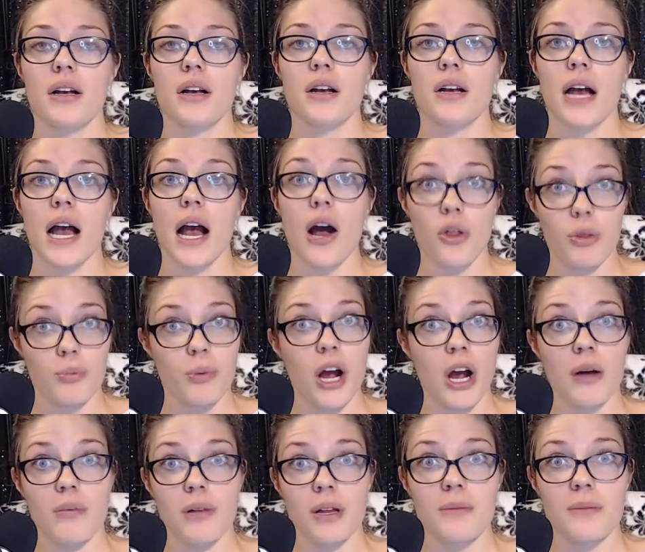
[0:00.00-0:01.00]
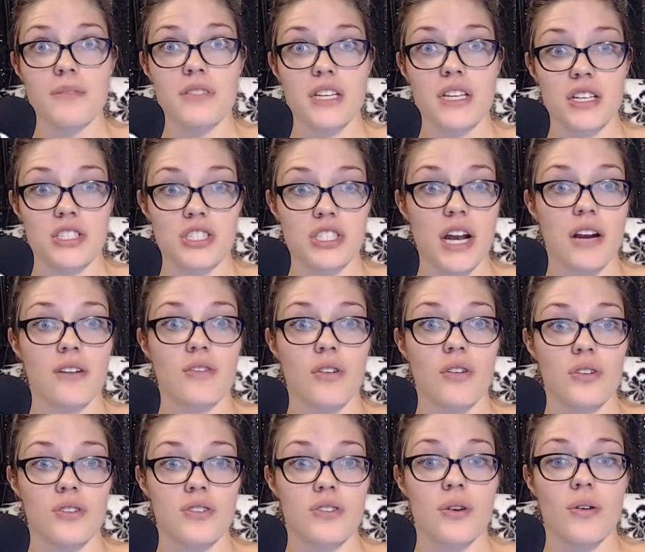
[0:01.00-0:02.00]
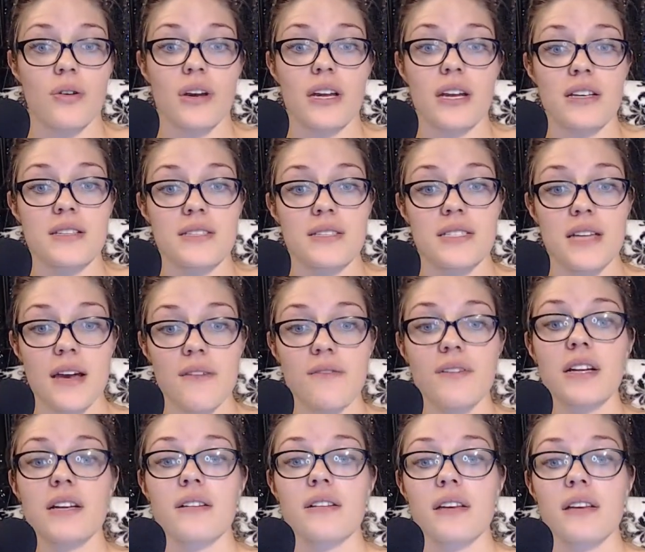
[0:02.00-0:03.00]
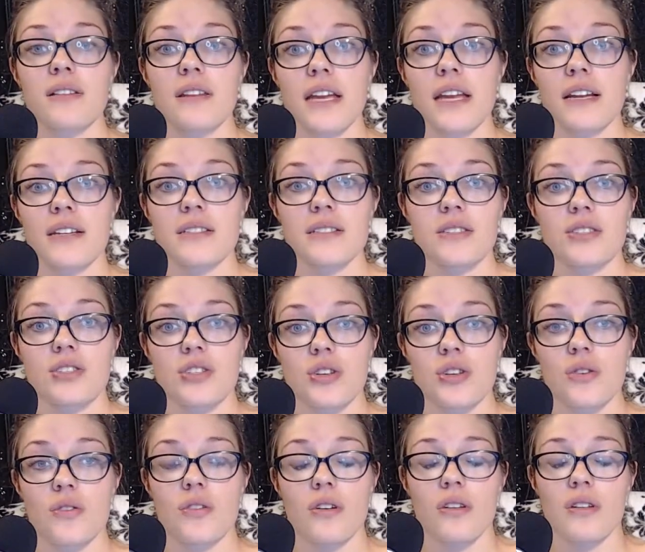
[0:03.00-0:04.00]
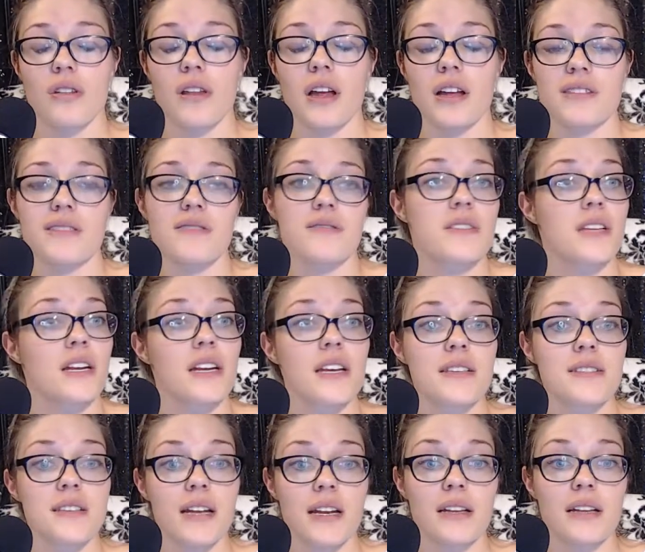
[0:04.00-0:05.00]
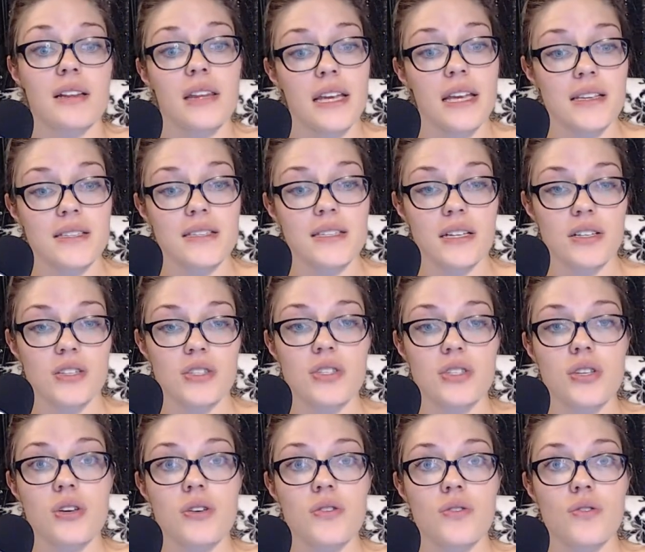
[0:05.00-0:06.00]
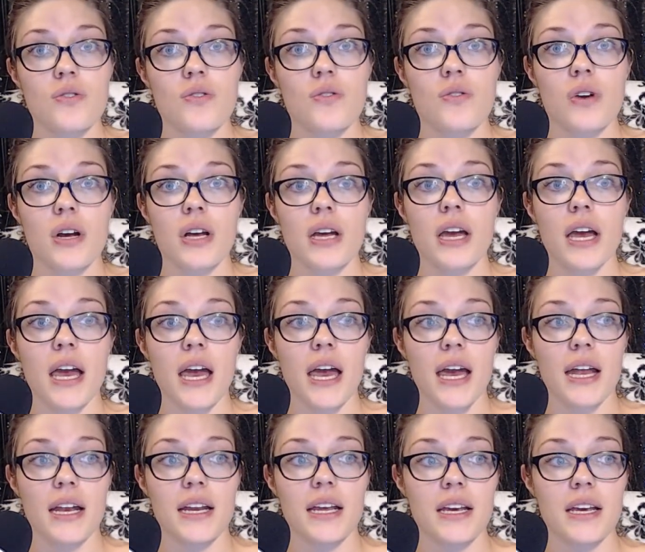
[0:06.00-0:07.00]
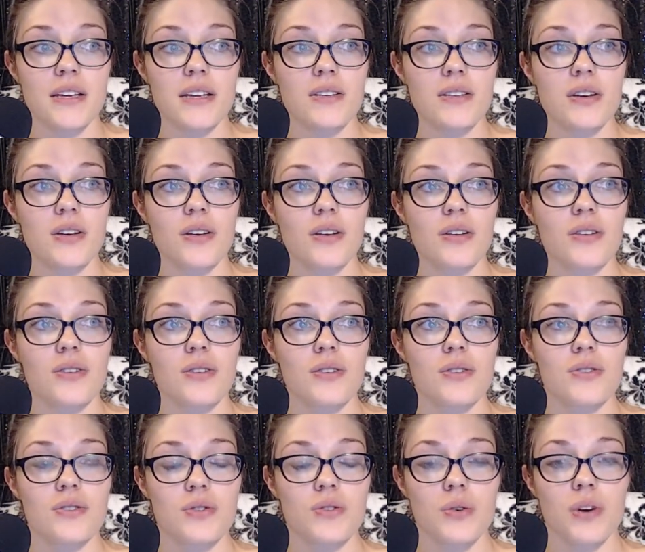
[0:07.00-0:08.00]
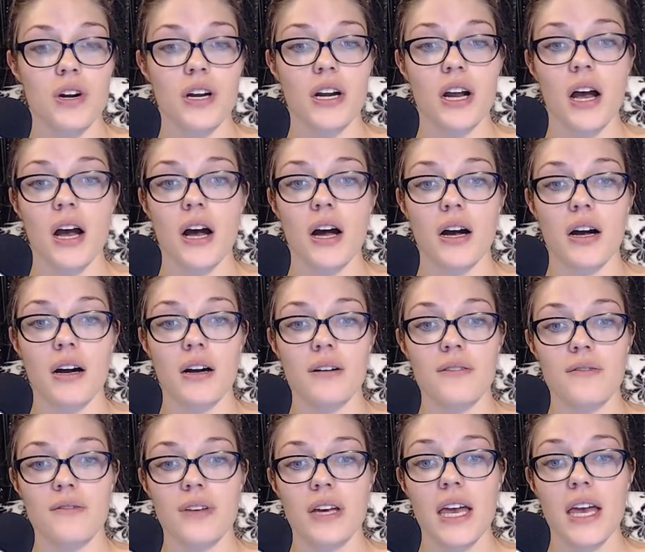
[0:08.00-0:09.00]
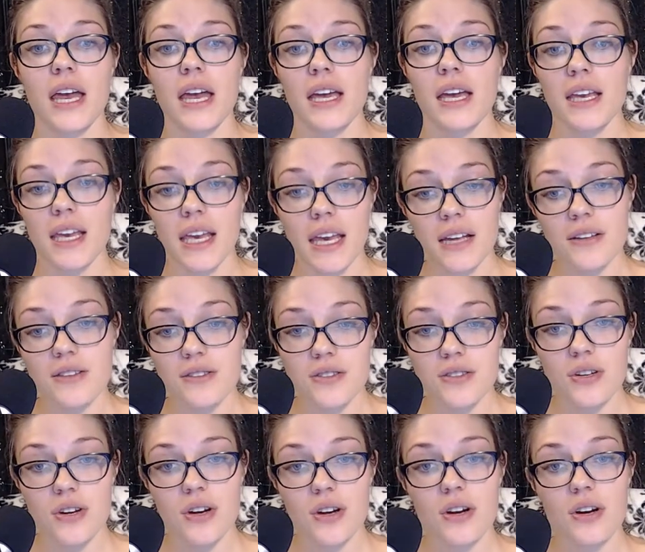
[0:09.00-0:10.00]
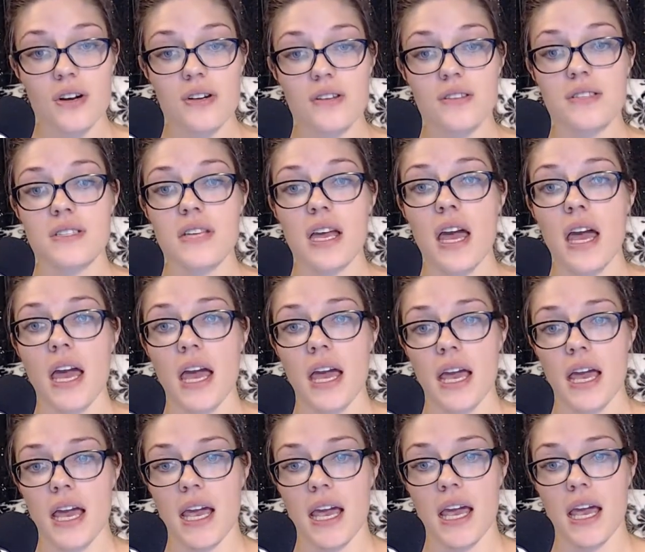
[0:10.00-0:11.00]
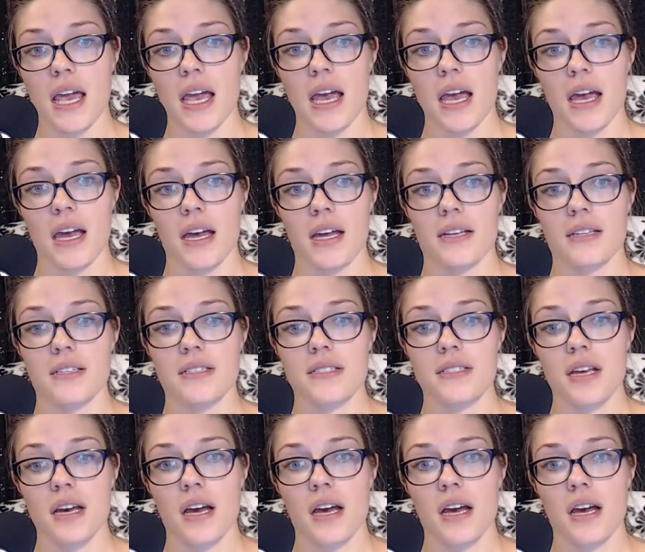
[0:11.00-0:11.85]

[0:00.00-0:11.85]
health problems in general. So it is definitely linked to, there are lots of studies that it links it to any sort of cancers and